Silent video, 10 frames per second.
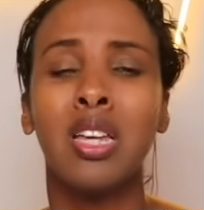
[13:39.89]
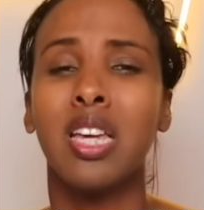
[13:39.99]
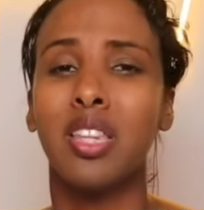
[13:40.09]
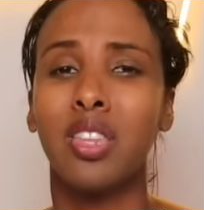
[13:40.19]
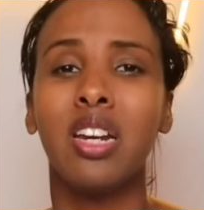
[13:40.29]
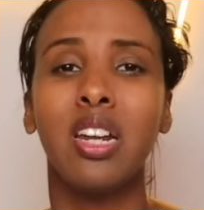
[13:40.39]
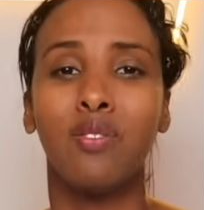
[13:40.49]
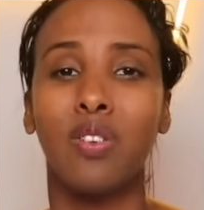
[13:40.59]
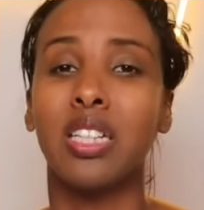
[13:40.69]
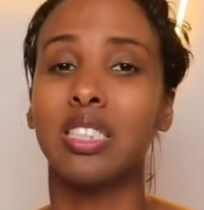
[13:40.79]
He then
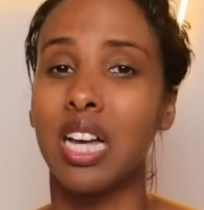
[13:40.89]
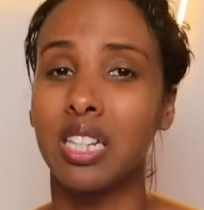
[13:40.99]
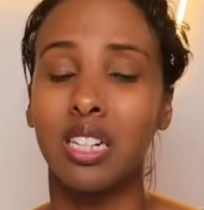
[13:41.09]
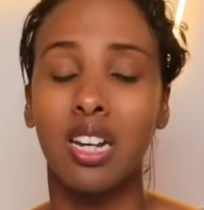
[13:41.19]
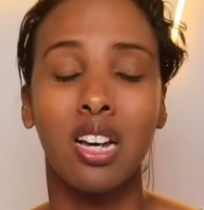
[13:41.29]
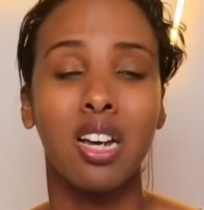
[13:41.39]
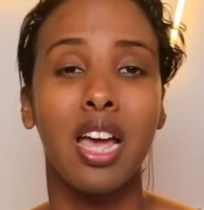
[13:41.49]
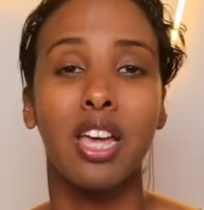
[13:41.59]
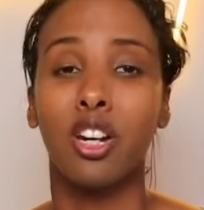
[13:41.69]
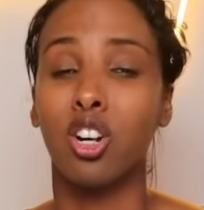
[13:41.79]
invites Elena
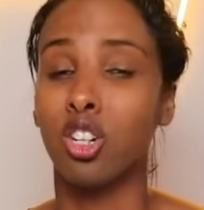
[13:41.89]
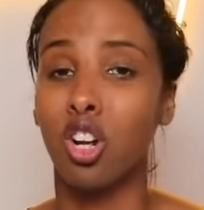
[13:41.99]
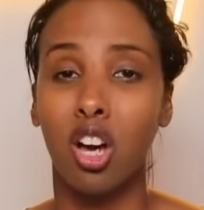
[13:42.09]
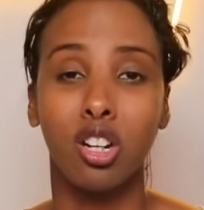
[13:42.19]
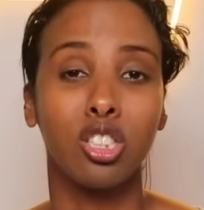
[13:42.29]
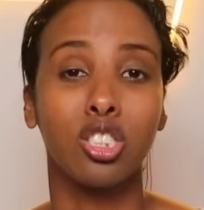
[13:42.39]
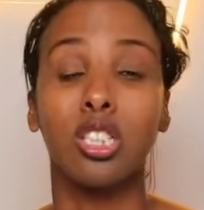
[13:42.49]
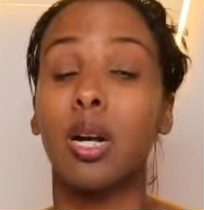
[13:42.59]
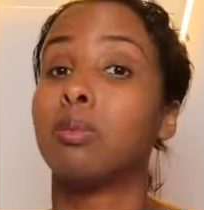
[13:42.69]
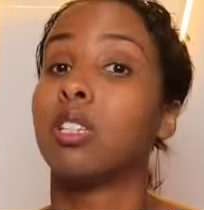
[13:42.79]
and her daughters
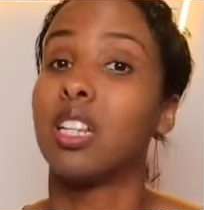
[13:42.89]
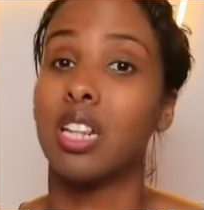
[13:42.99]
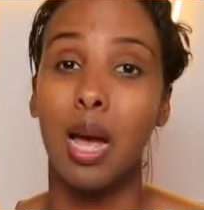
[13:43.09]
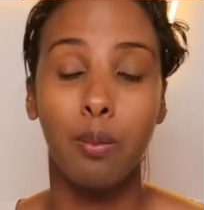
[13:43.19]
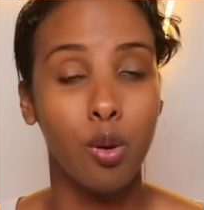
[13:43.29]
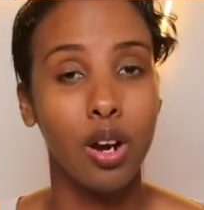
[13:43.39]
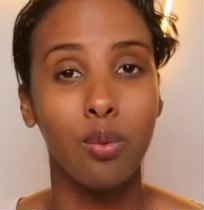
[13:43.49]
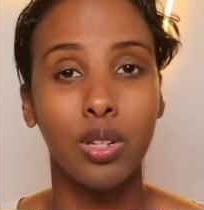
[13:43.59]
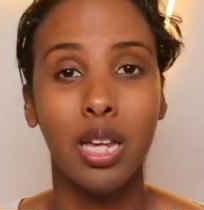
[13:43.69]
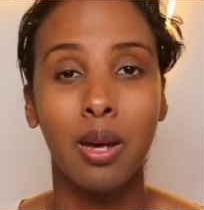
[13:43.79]
to come to the library
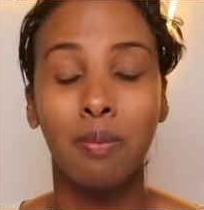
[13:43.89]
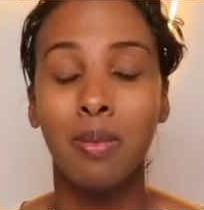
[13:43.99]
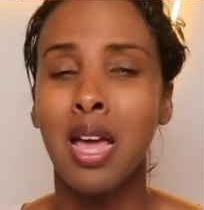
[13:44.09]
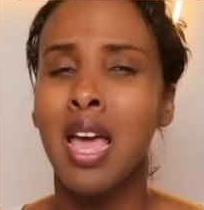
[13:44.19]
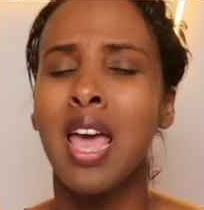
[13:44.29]
with them.